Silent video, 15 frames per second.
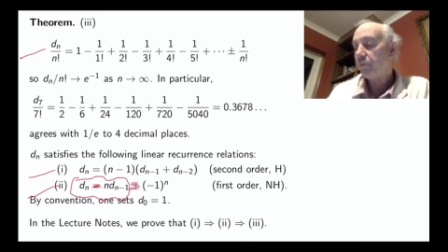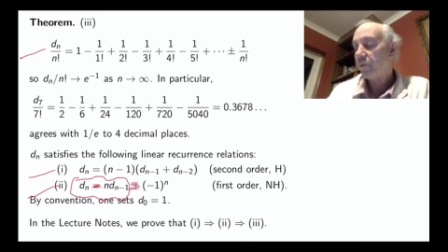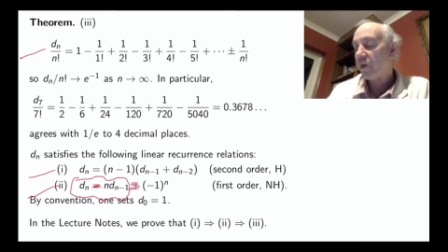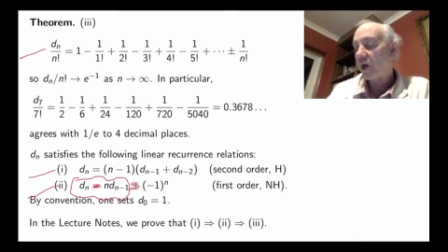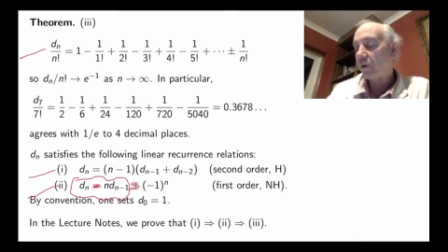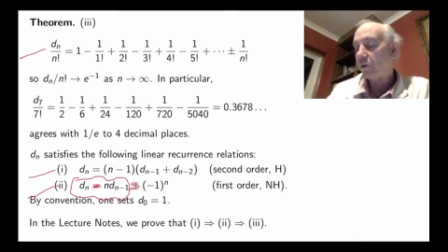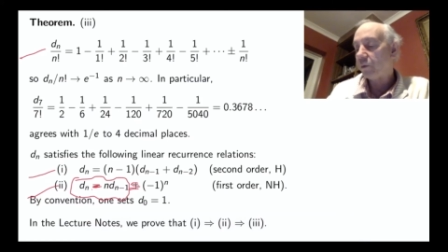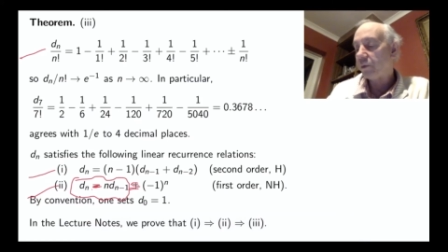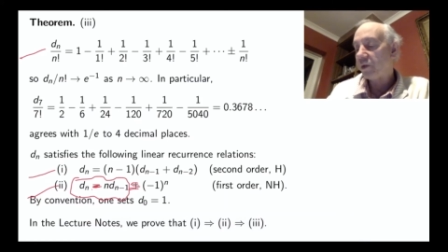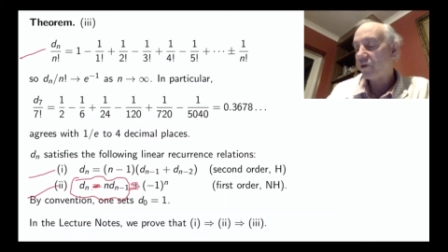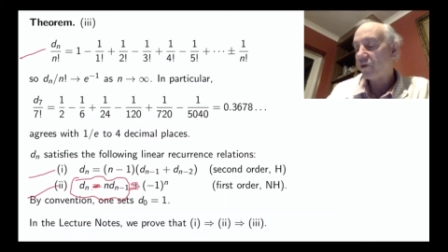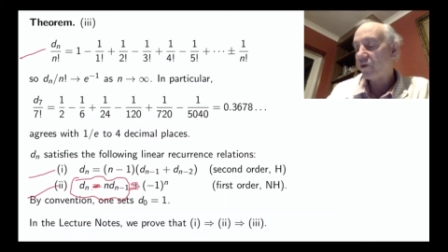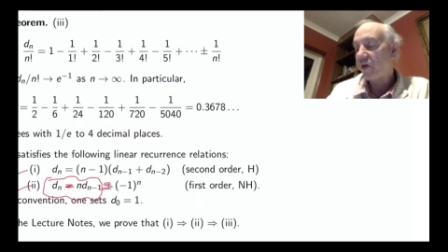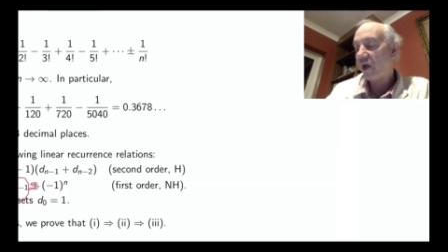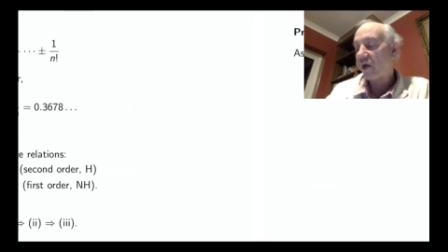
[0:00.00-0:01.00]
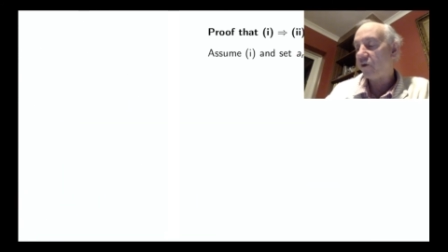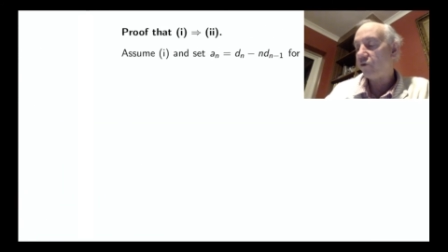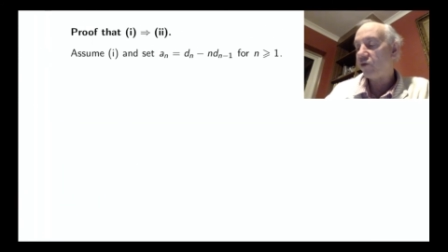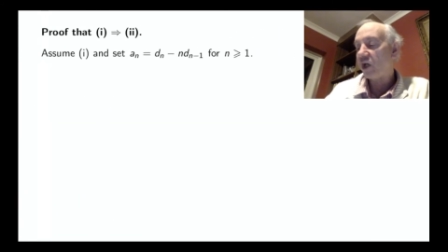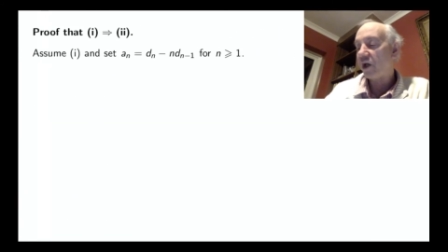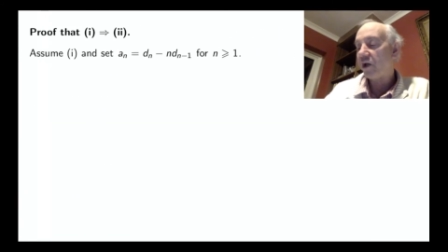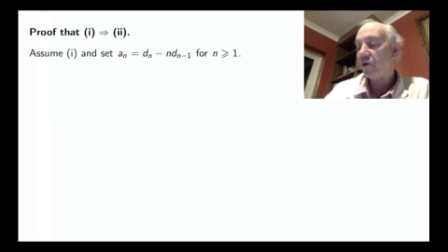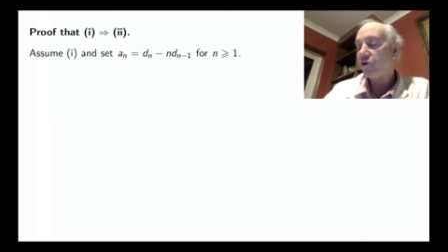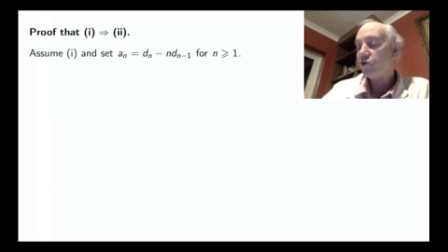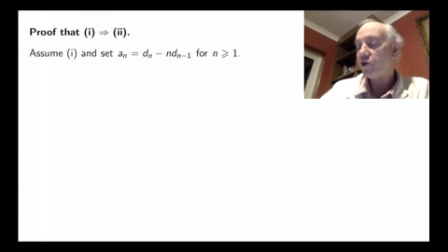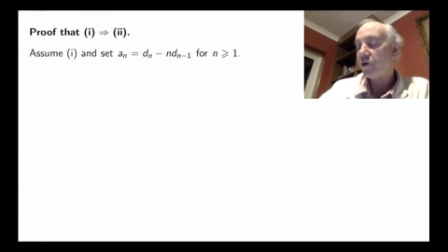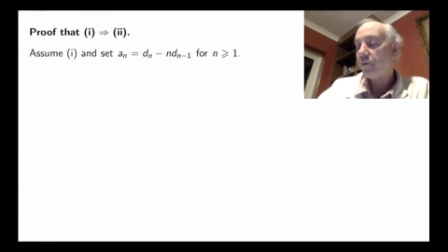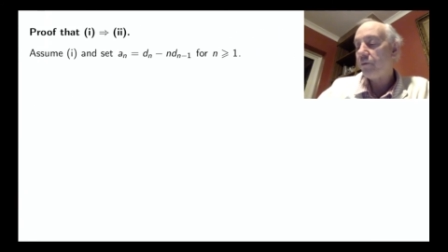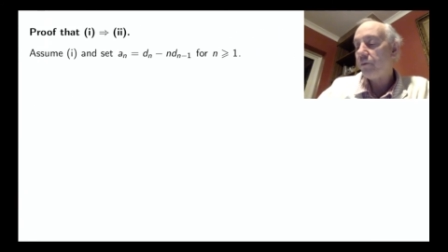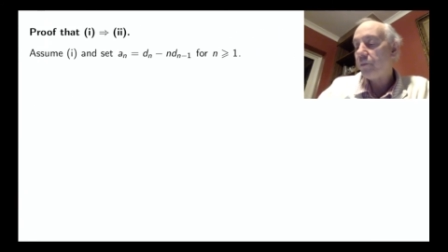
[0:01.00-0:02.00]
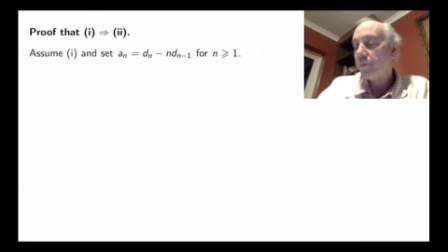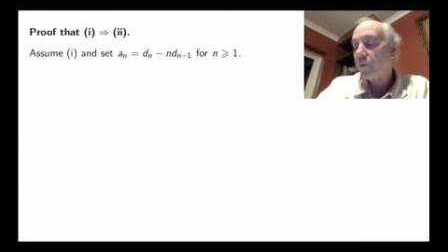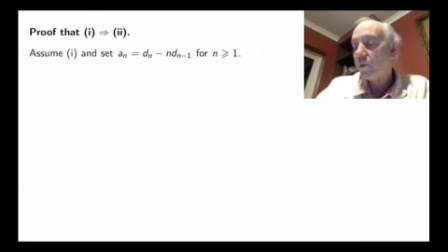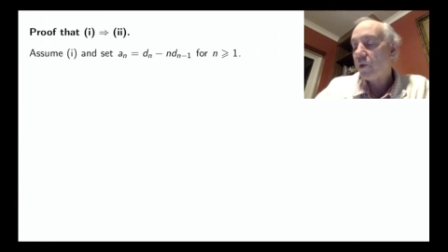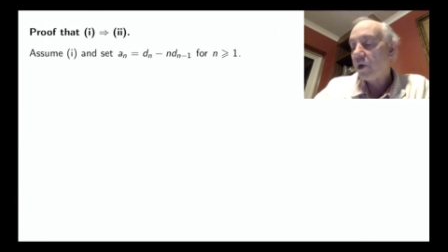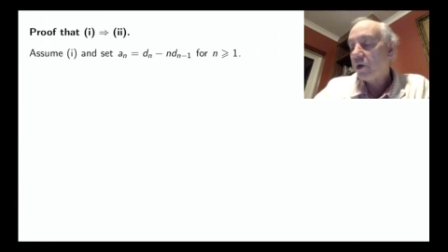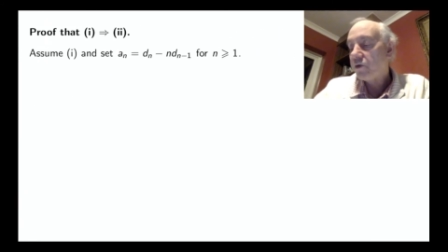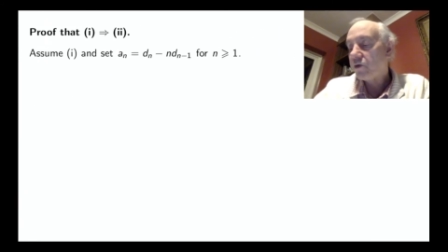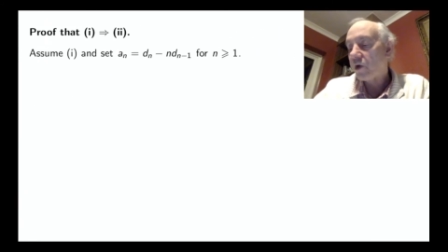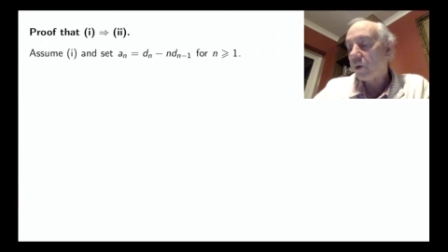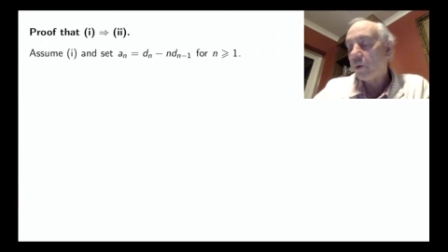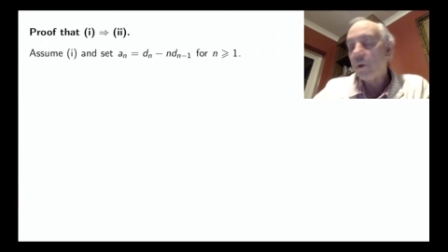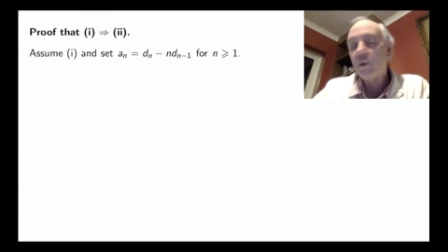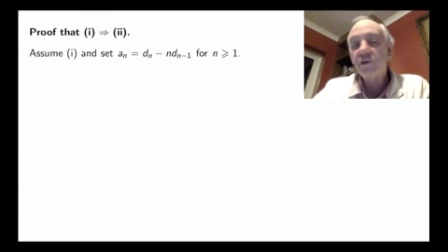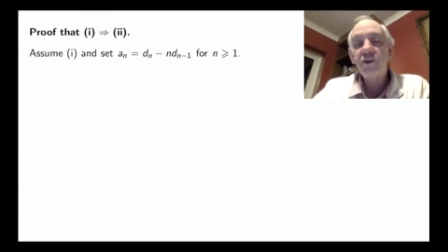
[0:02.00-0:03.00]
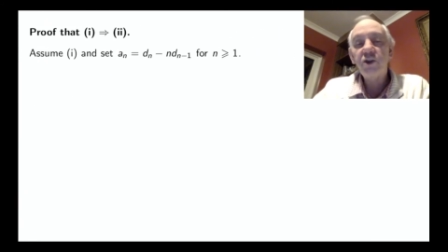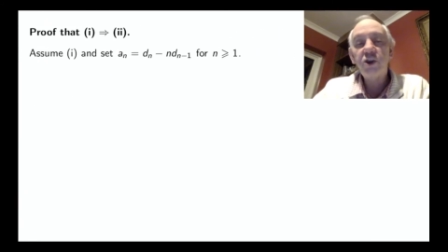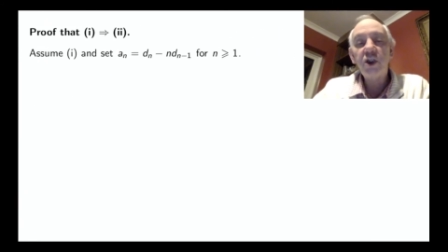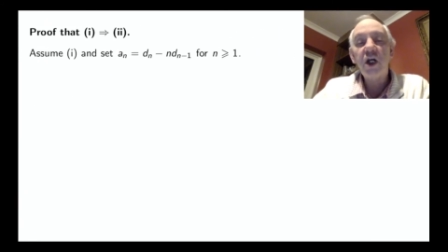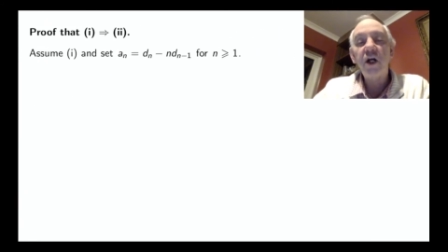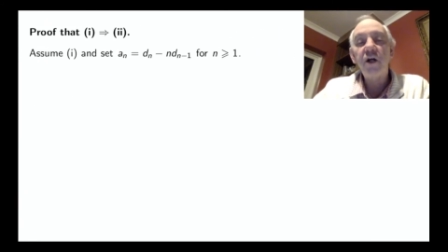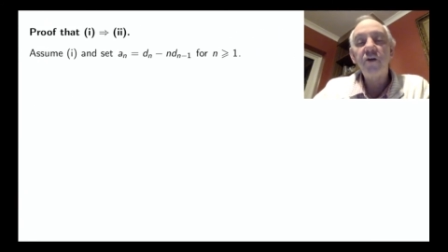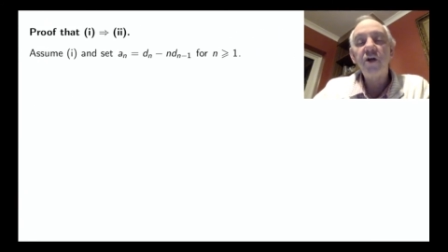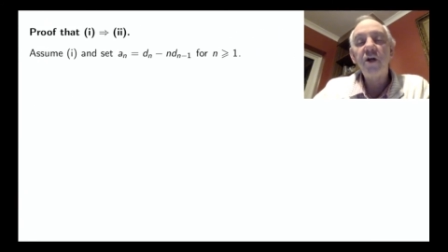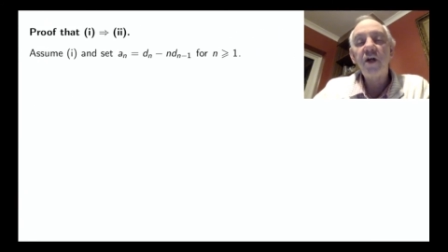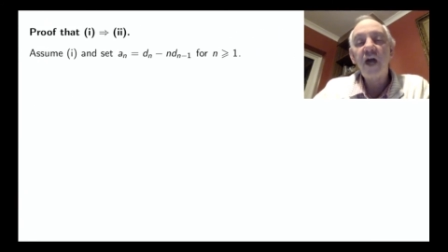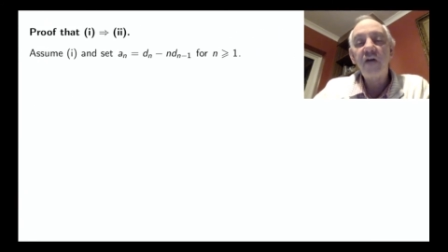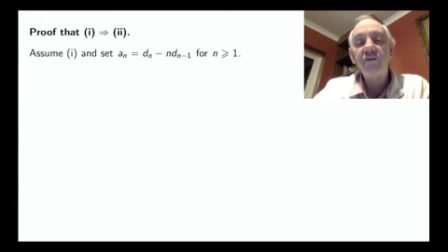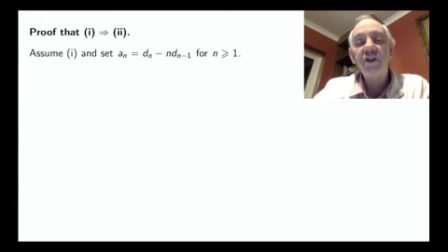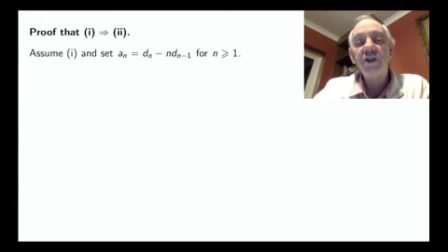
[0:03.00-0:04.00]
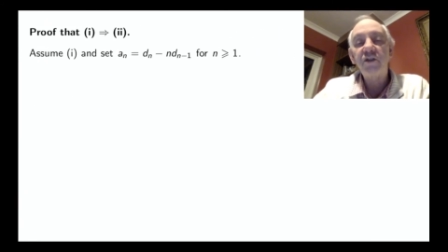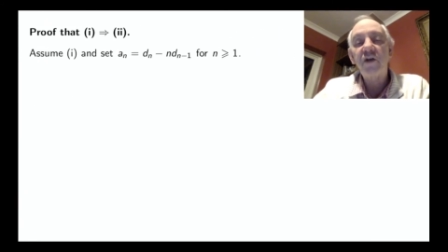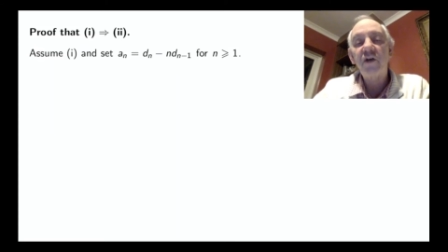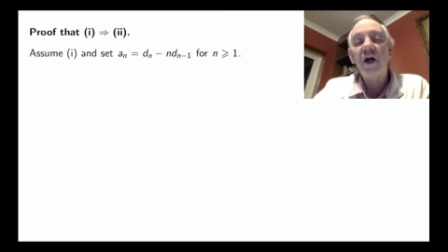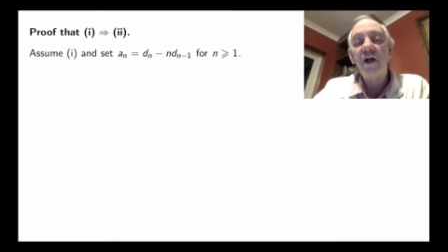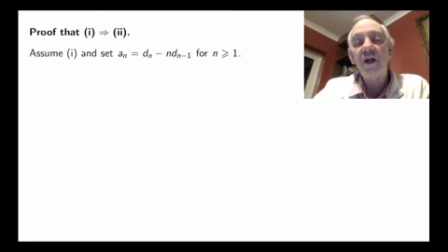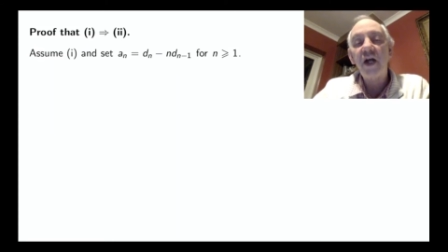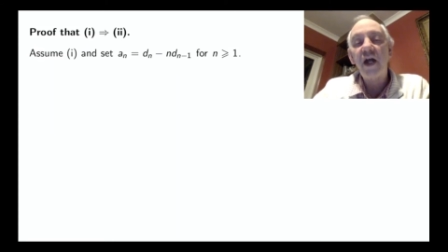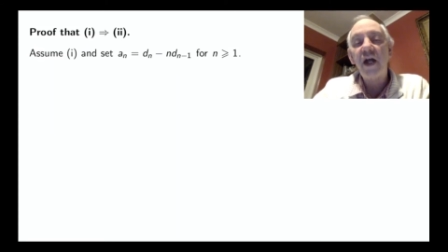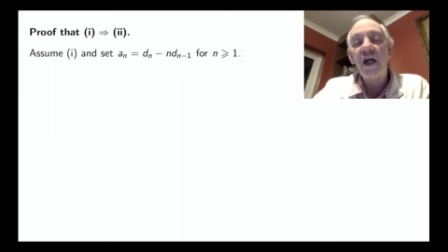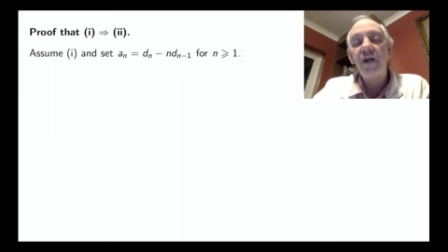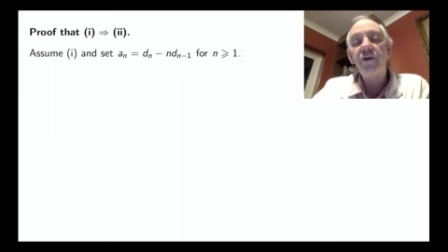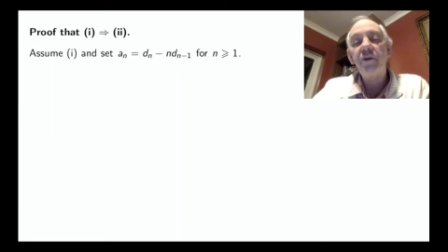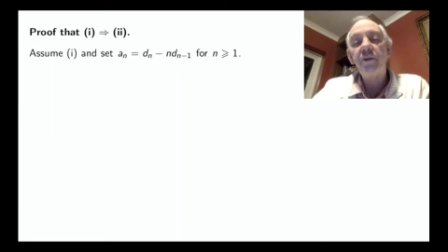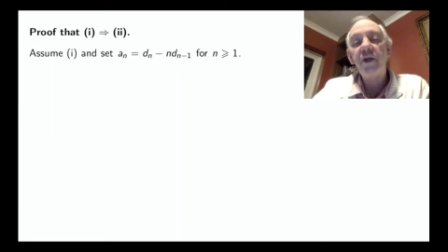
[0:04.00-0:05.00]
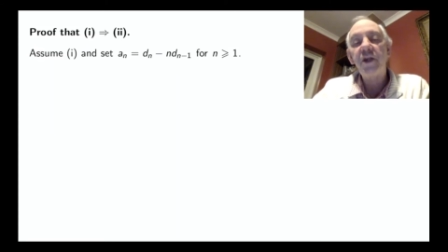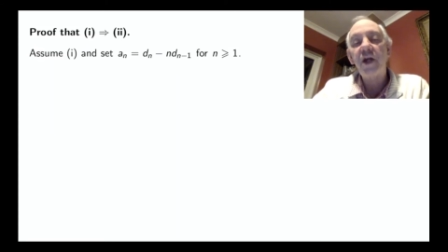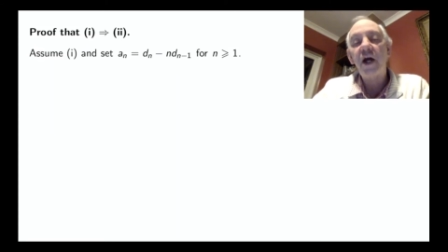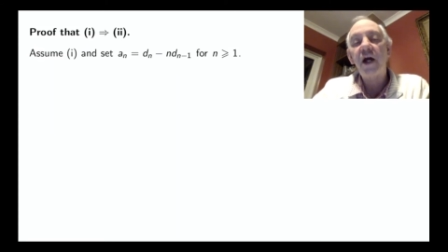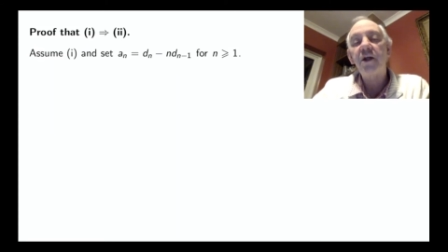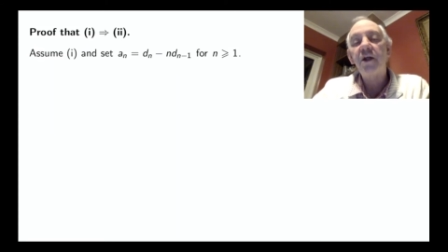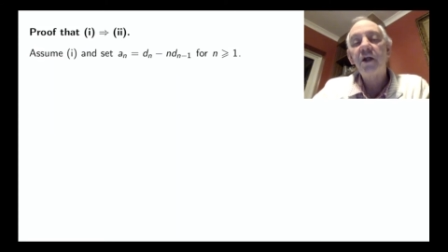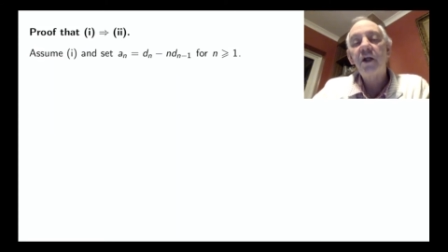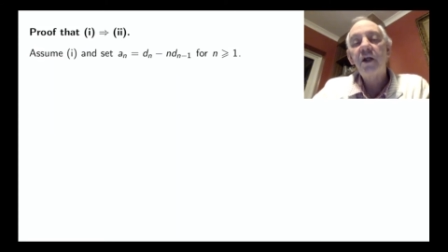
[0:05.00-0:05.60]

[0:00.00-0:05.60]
That would be the second relation. So we want to show that, having defined an to be that,